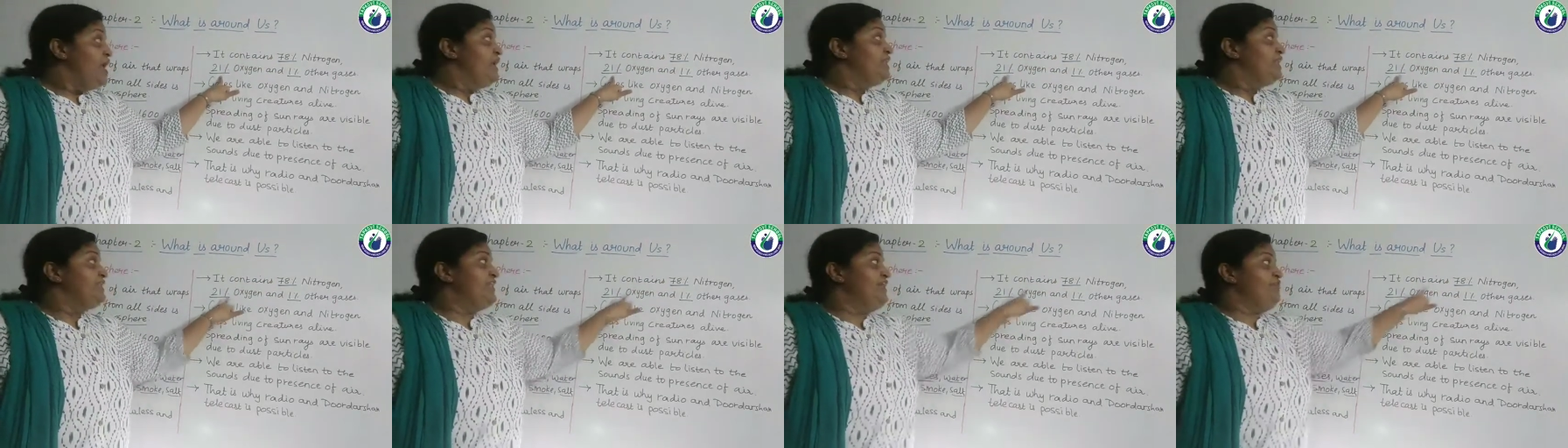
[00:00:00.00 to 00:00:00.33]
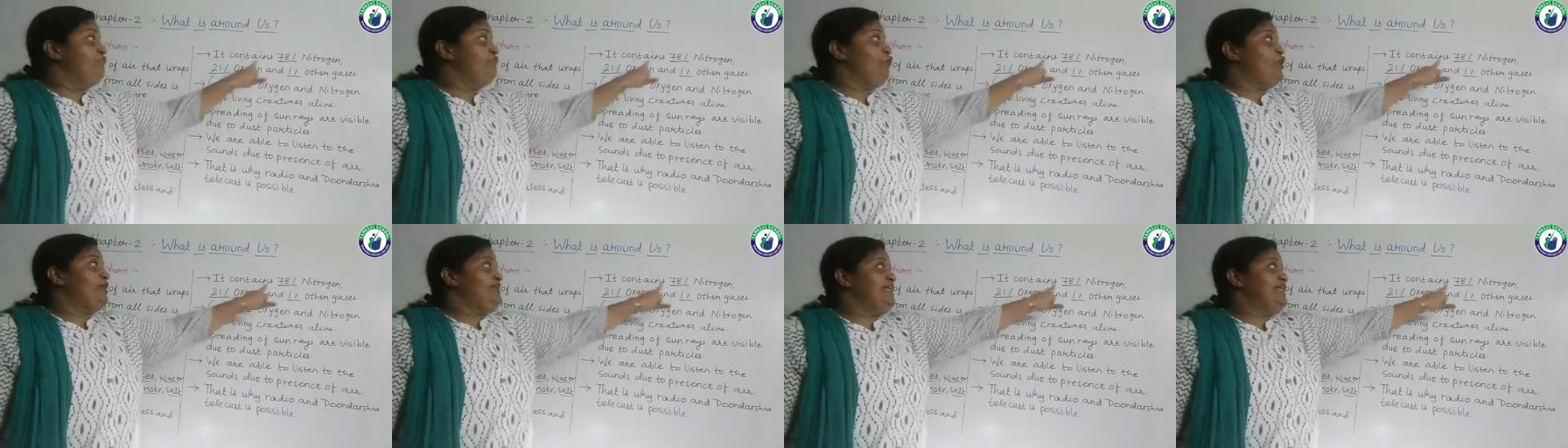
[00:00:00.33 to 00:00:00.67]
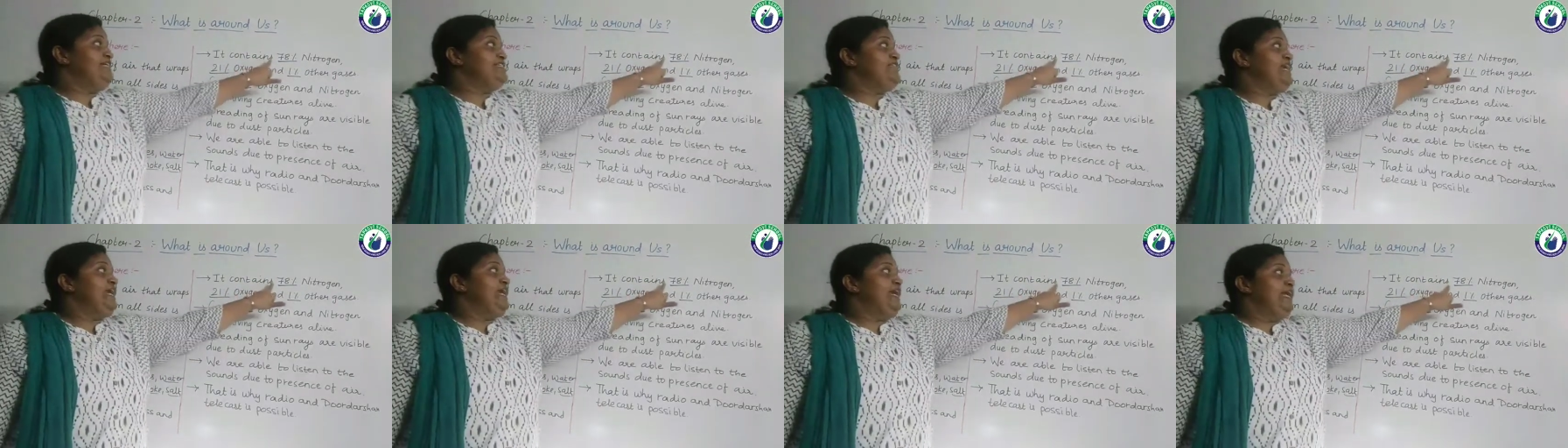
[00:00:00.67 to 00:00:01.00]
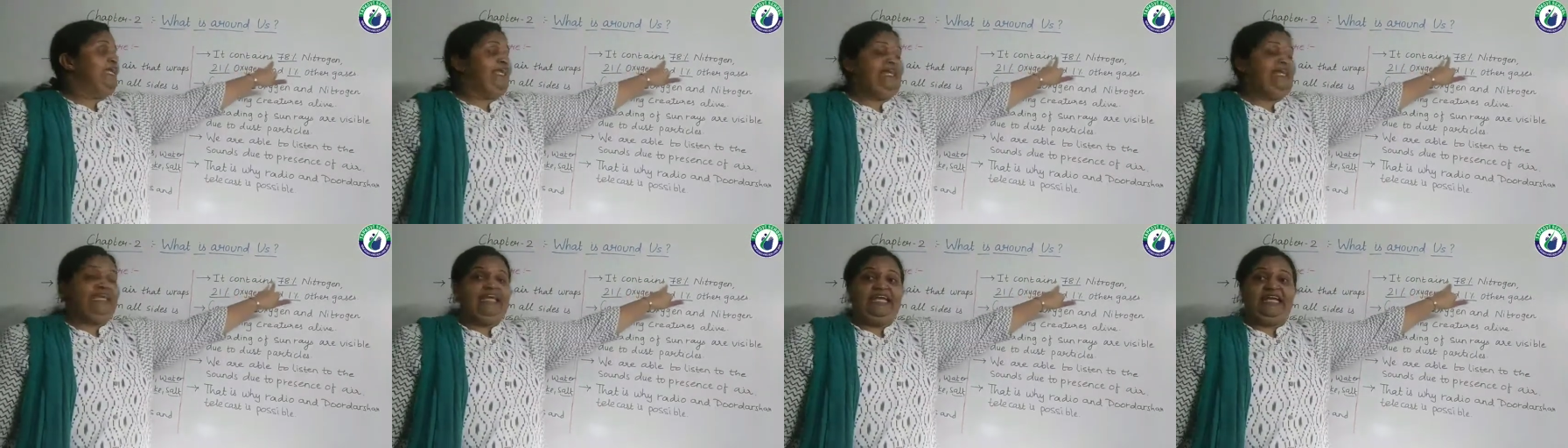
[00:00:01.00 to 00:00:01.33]
Then what is the
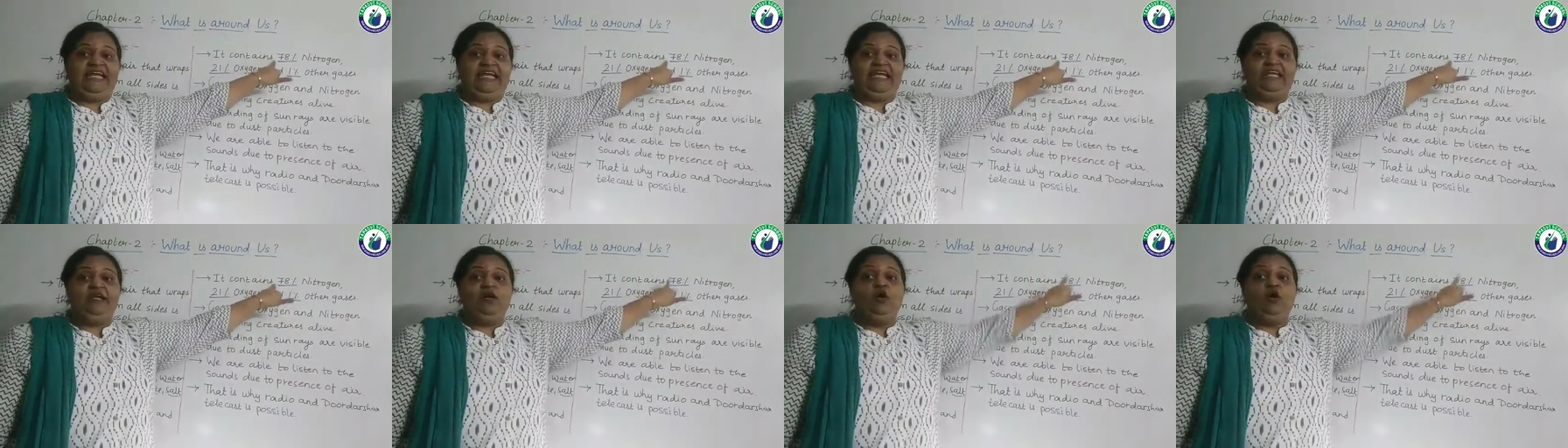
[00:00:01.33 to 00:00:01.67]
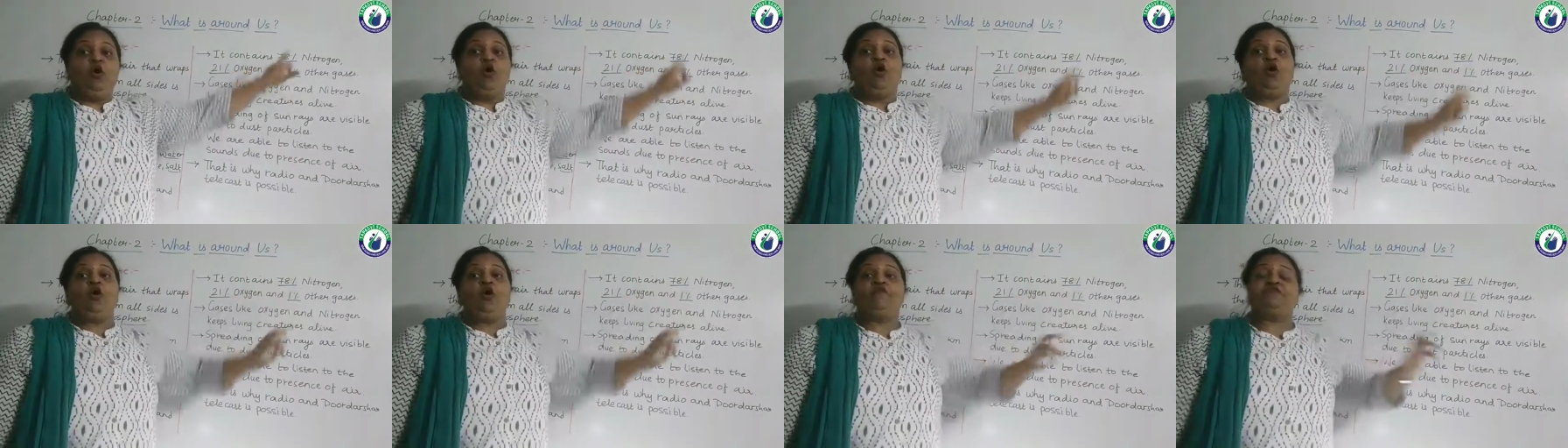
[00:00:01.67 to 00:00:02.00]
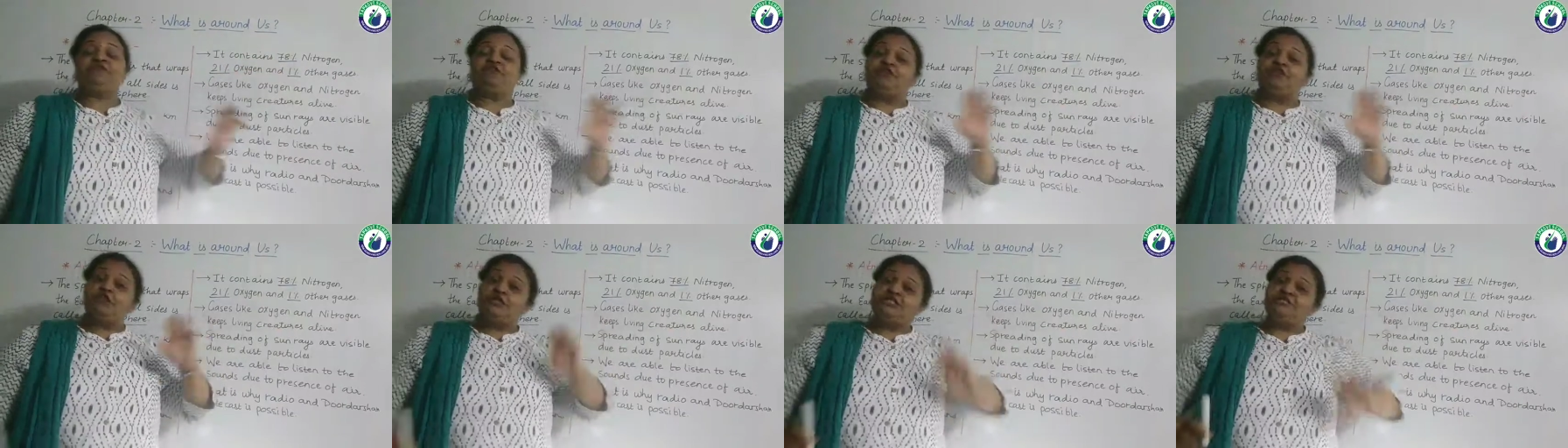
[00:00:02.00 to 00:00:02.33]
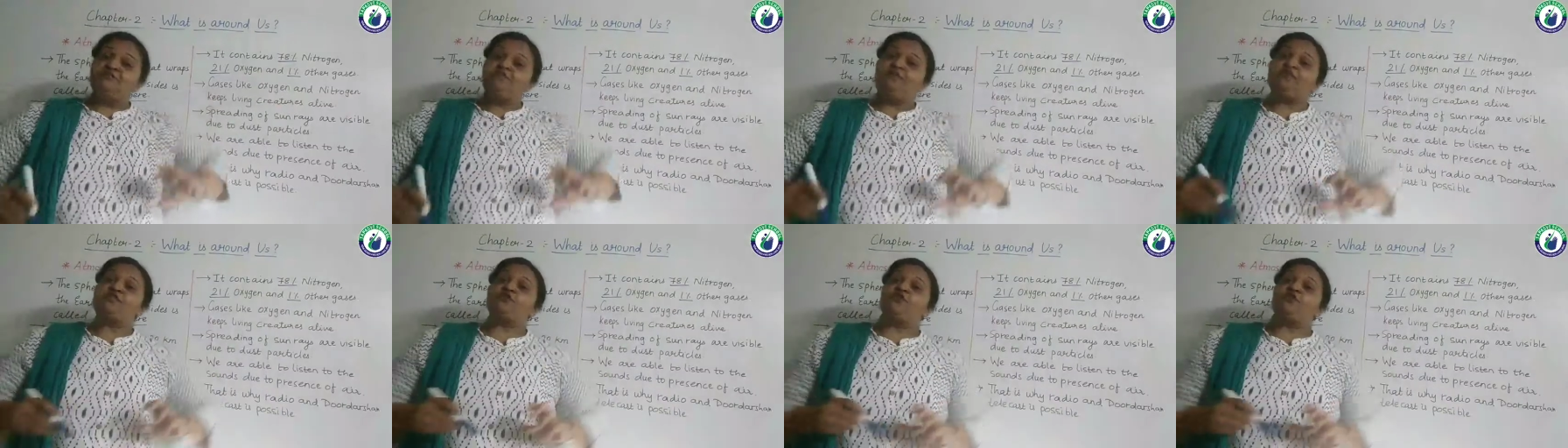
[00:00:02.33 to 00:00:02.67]
need of this much